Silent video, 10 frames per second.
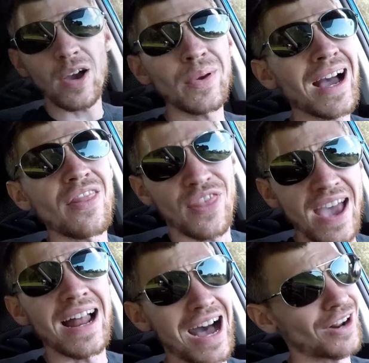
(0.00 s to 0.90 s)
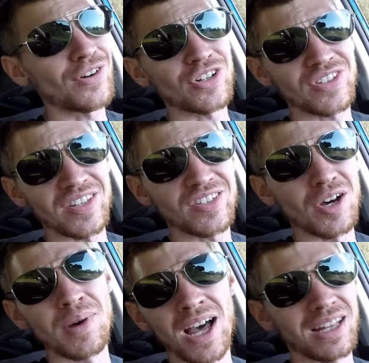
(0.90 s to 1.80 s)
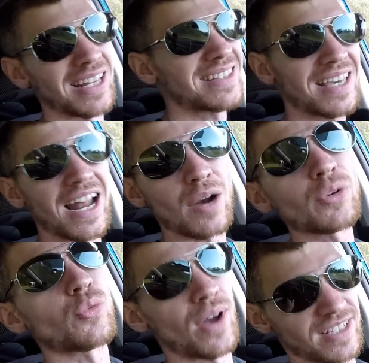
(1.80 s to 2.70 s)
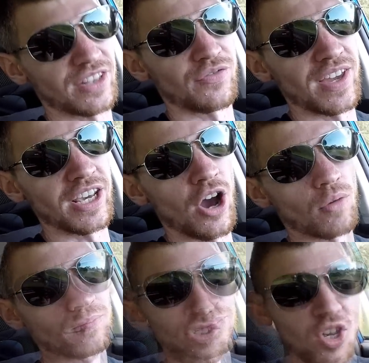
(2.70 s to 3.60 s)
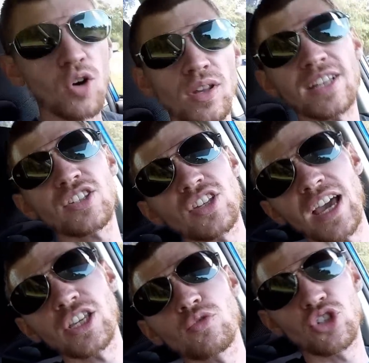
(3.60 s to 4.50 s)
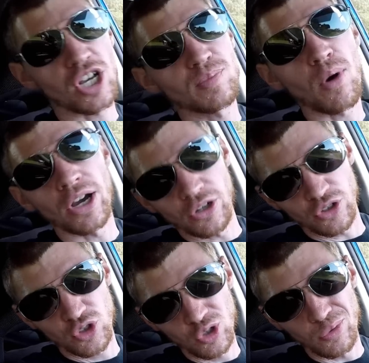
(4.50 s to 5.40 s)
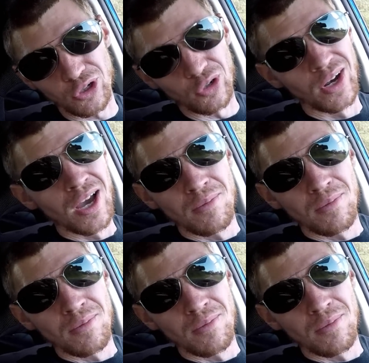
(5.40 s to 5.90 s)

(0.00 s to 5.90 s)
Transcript: that we got that out of our system, let's get on with the rest of the video. So let's say you just bought your Subaru.